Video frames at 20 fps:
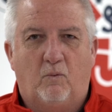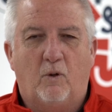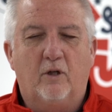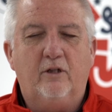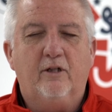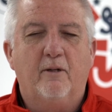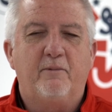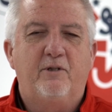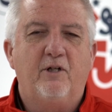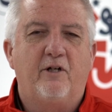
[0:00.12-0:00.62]

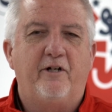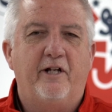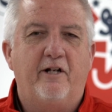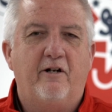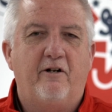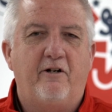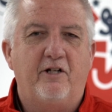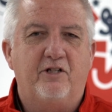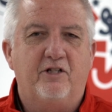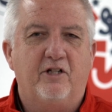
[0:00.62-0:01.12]
Welcome to
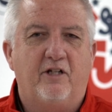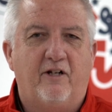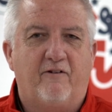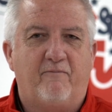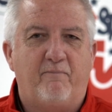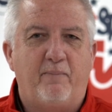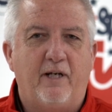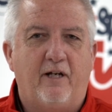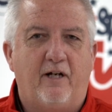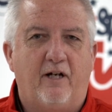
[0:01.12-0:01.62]
another edition
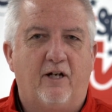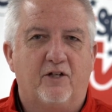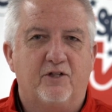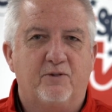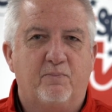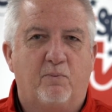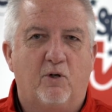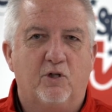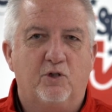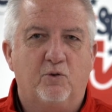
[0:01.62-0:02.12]
of
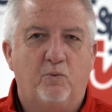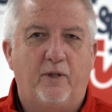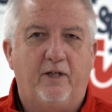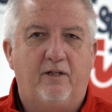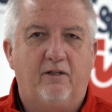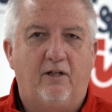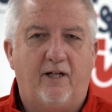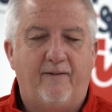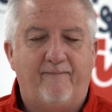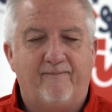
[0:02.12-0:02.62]
BNL Sports
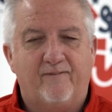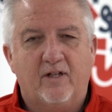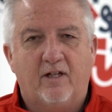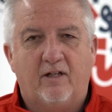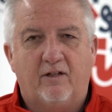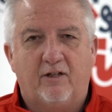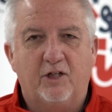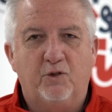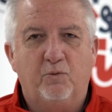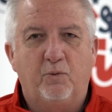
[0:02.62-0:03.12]
Weekly.
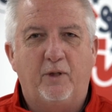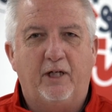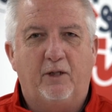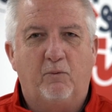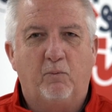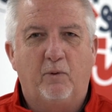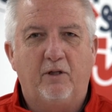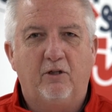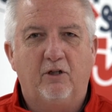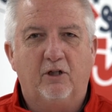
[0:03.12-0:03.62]
This
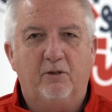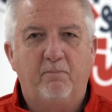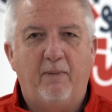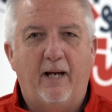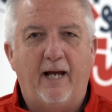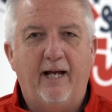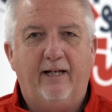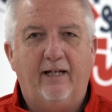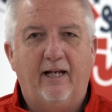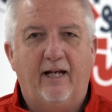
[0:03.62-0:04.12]
week we look
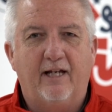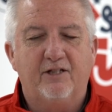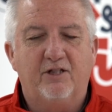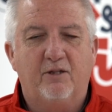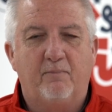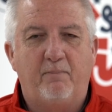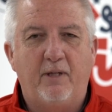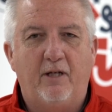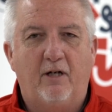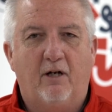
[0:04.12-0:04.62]
back as
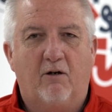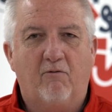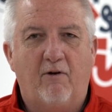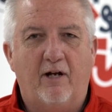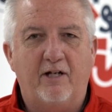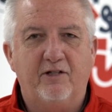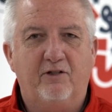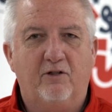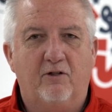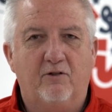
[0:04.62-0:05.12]
the BNL
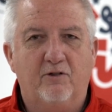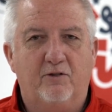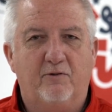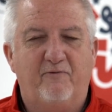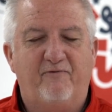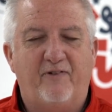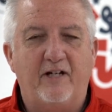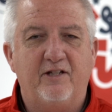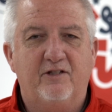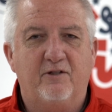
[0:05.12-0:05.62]
wrestlers
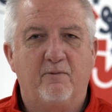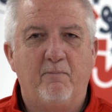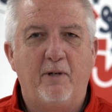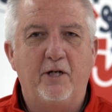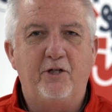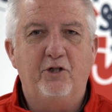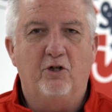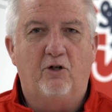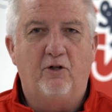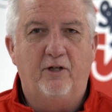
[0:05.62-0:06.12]
faced
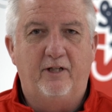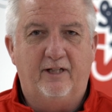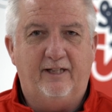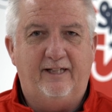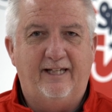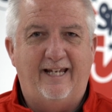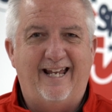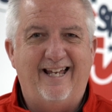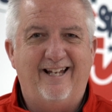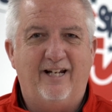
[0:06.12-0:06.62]
Mitchell in the
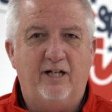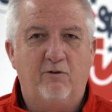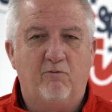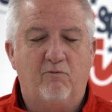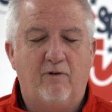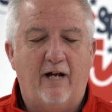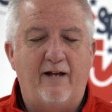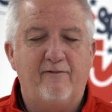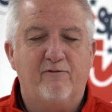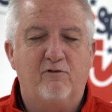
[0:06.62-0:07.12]
county
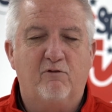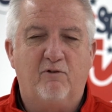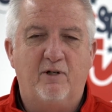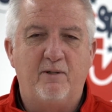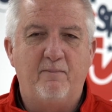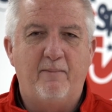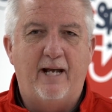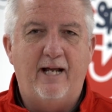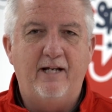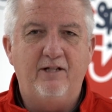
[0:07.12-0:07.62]

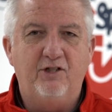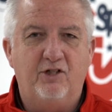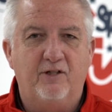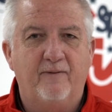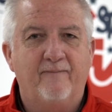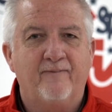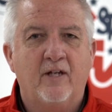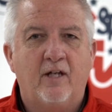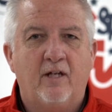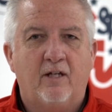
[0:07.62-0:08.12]
rivalry match.
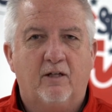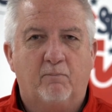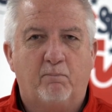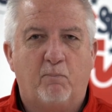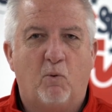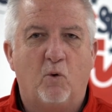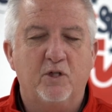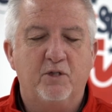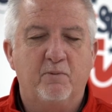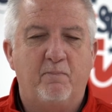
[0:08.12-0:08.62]

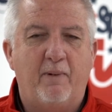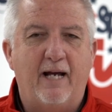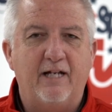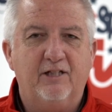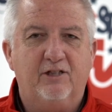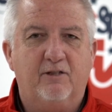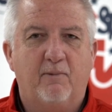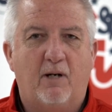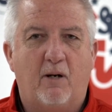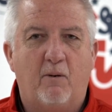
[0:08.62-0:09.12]
Boys
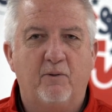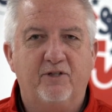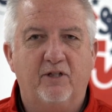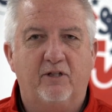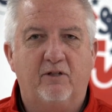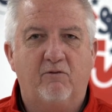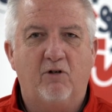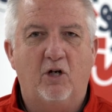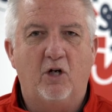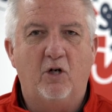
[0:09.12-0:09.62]
basketball was
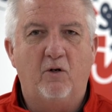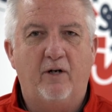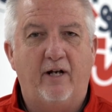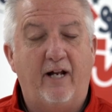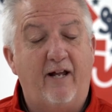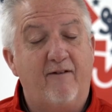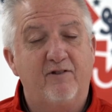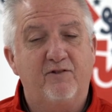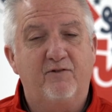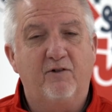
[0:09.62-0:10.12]
on the road
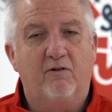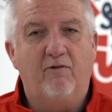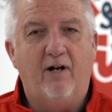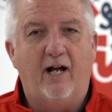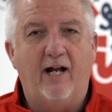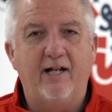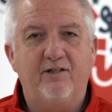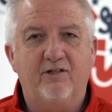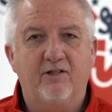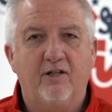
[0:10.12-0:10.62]
at Evansville
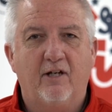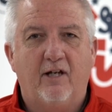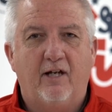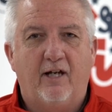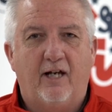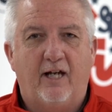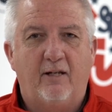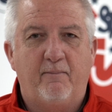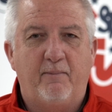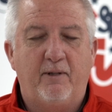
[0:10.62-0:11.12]
Reitz,
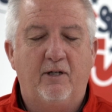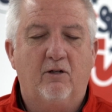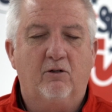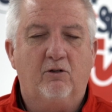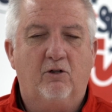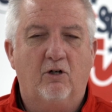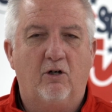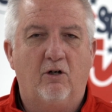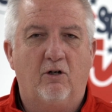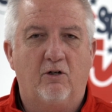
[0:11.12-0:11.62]
and the
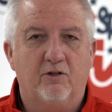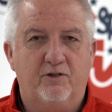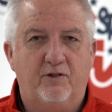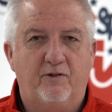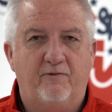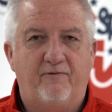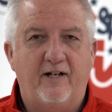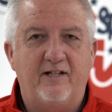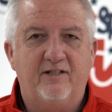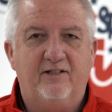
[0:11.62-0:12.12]
BNL girls
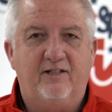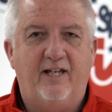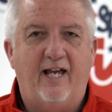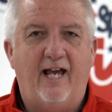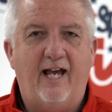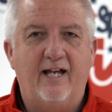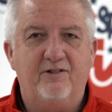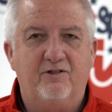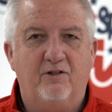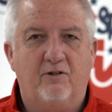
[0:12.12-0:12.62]
faced
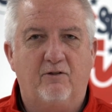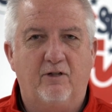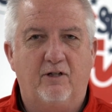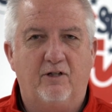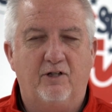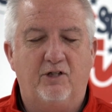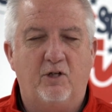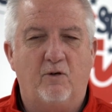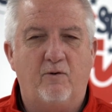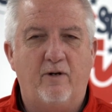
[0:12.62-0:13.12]
Castle
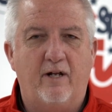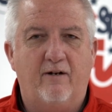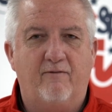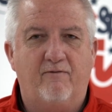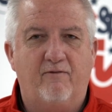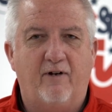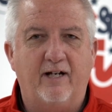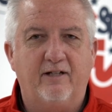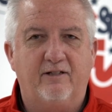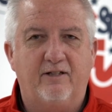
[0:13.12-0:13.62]
in a showdown
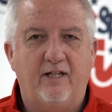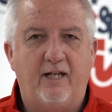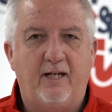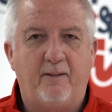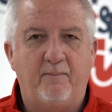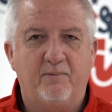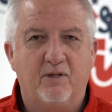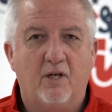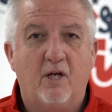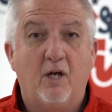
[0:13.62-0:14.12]
of ranked
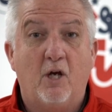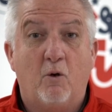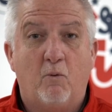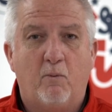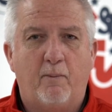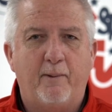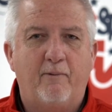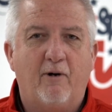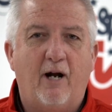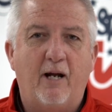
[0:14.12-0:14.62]
teams.
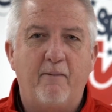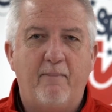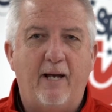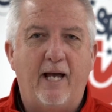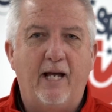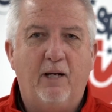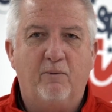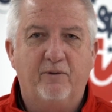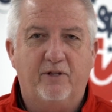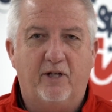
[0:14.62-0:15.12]
We'll be right
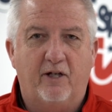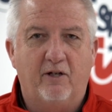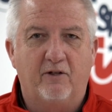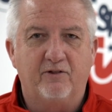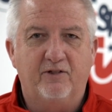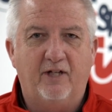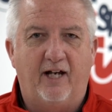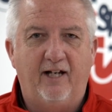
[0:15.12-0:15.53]
back with all those